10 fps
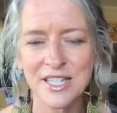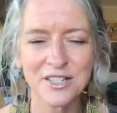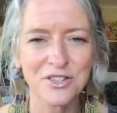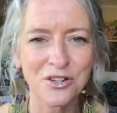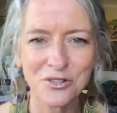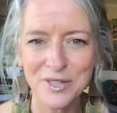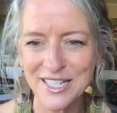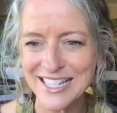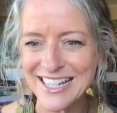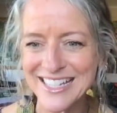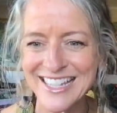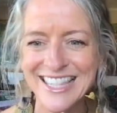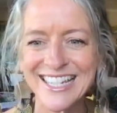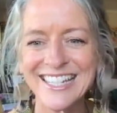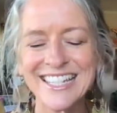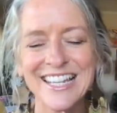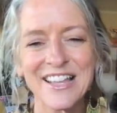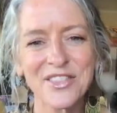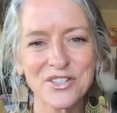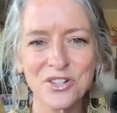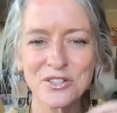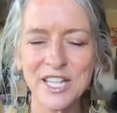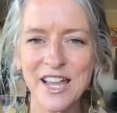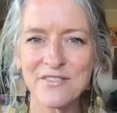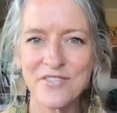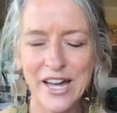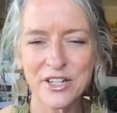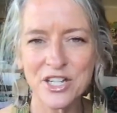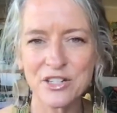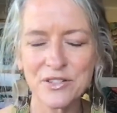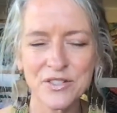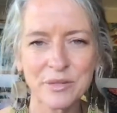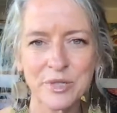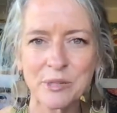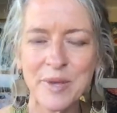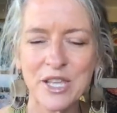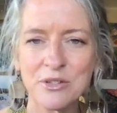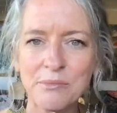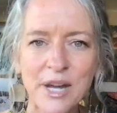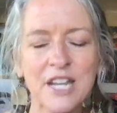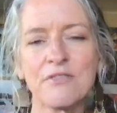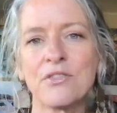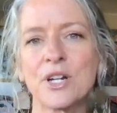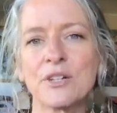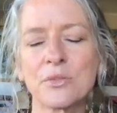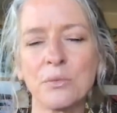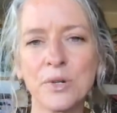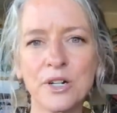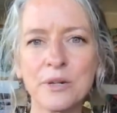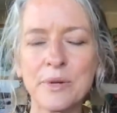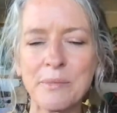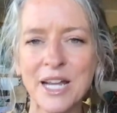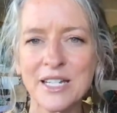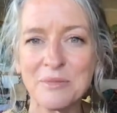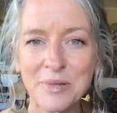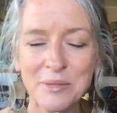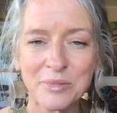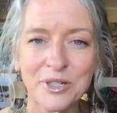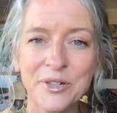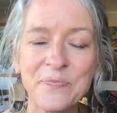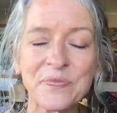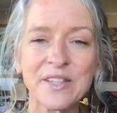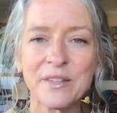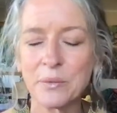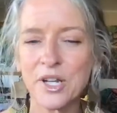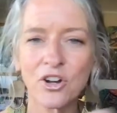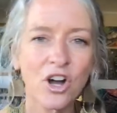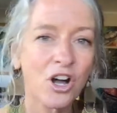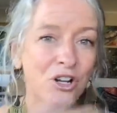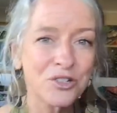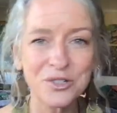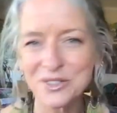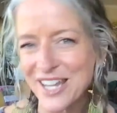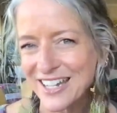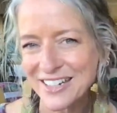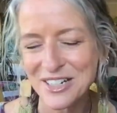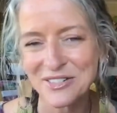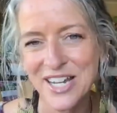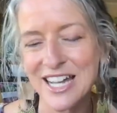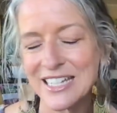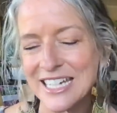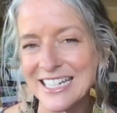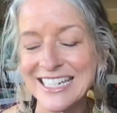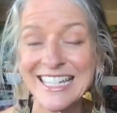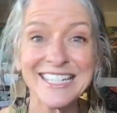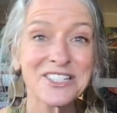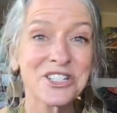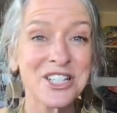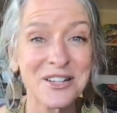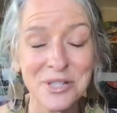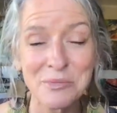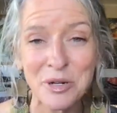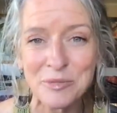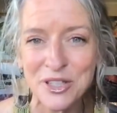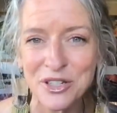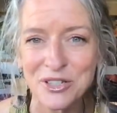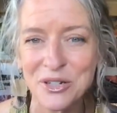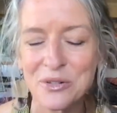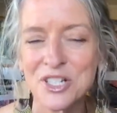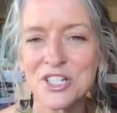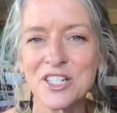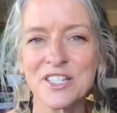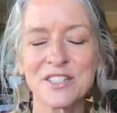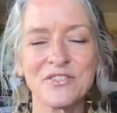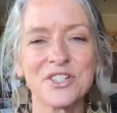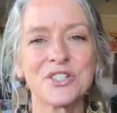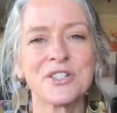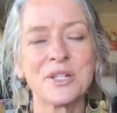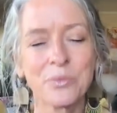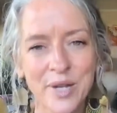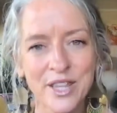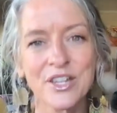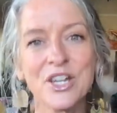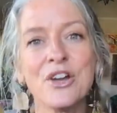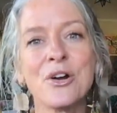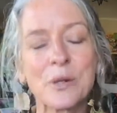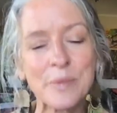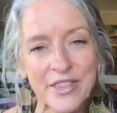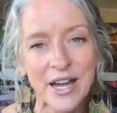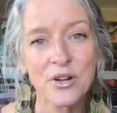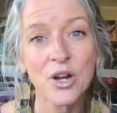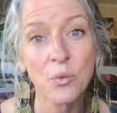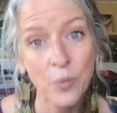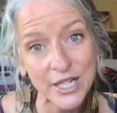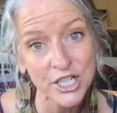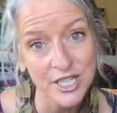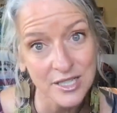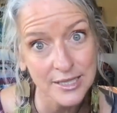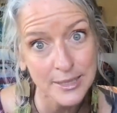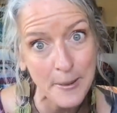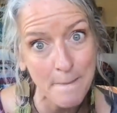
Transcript: things always, hi Cynthia, things only have value if someone will pay you money for it. We're reminding people that we are all creating our reality in each and every moment. The only question is if you're doing it with or without awareness.